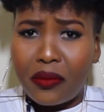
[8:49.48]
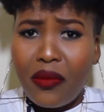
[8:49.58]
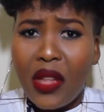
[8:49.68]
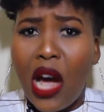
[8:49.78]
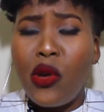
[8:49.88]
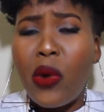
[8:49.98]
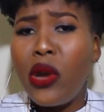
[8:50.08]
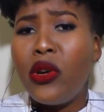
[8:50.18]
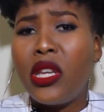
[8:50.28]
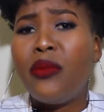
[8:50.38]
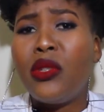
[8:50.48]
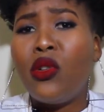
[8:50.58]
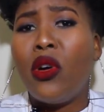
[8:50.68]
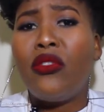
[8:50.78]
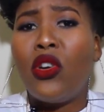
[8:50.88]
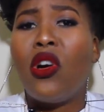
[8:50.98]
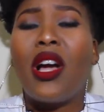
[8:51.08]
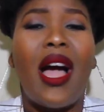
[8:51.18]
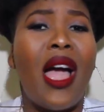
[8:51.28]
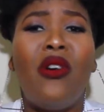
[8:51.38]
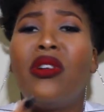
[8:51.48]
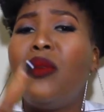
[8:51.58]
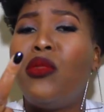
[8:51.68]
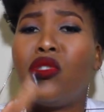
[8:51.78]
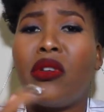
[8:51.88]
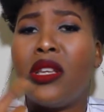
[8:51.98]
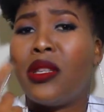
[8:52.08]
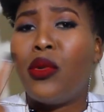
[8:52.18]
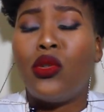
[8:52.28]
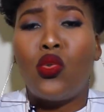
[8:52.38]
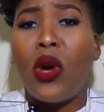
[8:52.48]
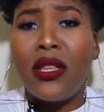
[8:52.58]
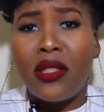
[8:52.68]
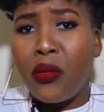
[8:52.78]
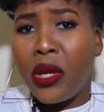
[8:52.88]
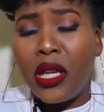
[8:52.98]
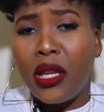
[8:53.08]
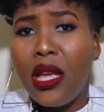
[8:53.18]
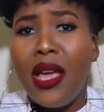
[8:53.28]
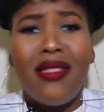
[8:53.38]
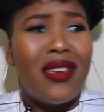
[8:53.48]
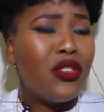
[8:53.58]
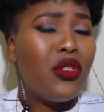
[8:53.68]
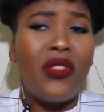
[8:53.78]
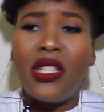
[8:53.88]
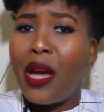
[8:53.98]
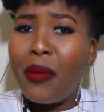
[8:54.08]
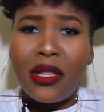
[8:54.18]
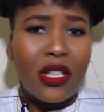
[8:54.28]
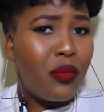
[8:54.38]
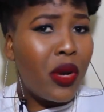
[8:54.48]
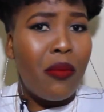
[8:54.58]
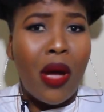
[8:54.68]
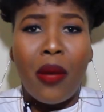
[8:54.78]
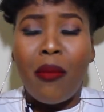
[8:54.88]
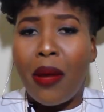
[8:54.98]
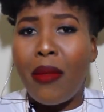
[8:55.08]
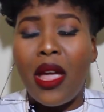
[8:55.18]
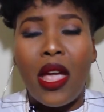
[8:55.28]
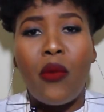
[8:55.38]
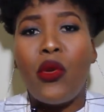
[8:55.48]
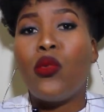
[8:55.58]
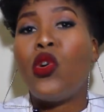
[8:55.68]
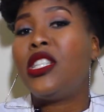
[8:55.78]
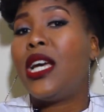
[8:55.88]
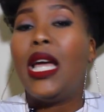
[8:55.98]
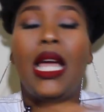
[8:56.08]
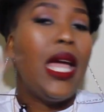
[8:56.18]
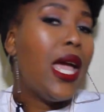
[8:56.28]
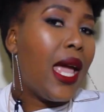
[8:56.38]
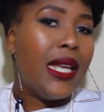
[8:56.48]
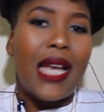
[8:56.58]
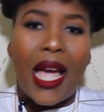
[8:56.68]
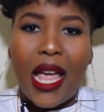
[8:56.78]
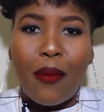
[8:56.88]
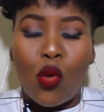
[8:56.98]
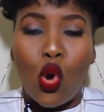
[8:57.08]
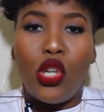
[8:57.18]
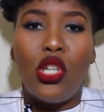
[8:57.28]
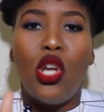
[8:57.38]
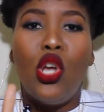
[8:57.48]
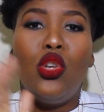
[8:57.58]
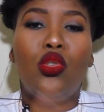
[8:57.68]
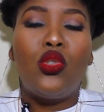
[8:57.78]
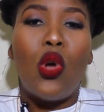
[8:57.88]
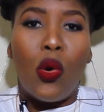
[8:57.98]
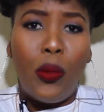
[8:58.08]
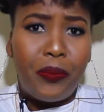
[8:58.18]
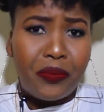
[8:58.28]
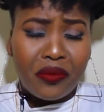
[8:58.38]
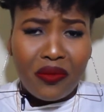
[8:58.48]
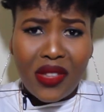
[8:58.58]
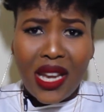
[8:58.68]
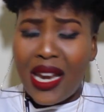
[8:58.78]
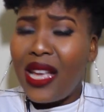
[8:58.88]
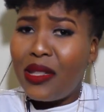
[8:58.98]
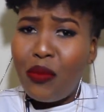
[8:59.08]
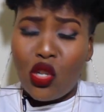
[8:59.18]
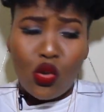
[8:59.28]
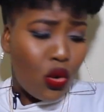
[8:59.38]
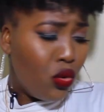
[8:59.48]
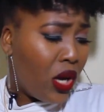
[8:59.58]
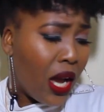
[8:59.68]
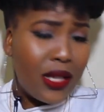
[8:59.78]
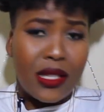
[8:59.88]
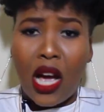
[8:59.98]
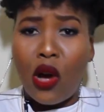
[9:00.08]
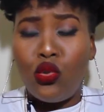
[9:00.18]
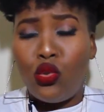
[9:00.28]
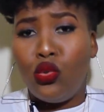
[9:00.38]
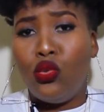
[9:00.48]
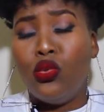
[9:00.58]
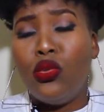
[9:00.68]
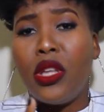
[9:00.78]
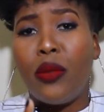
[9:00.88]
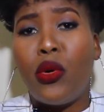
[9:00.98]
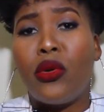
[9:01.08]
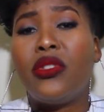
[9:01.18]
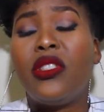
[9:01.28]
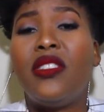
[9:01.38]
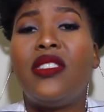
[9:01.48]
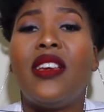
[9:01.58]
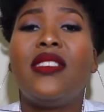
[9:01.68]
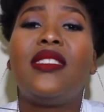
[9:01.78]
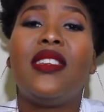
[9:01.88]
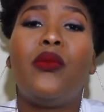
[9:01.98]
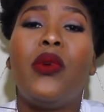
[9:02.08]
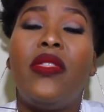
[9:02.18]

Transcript: How do I know it keeps it on for longer? I only moisturize about twice a week. The rest of the time I just spray my hair with water and I am good. So let me show you guys how to do the porosity test with